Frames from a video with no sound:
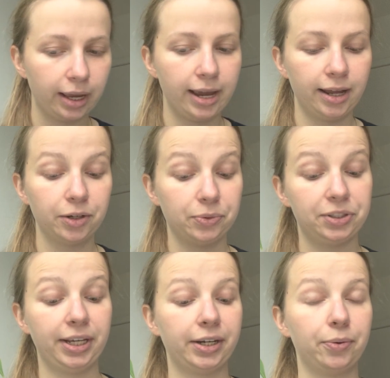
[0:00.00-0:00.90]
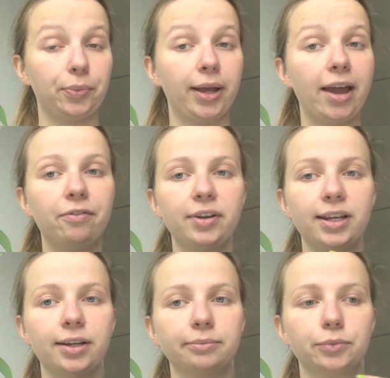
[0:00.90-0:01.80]
And it was like
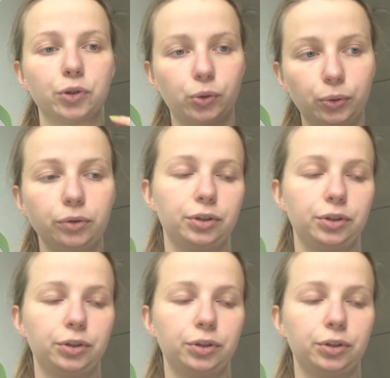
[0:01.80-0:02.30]
every school,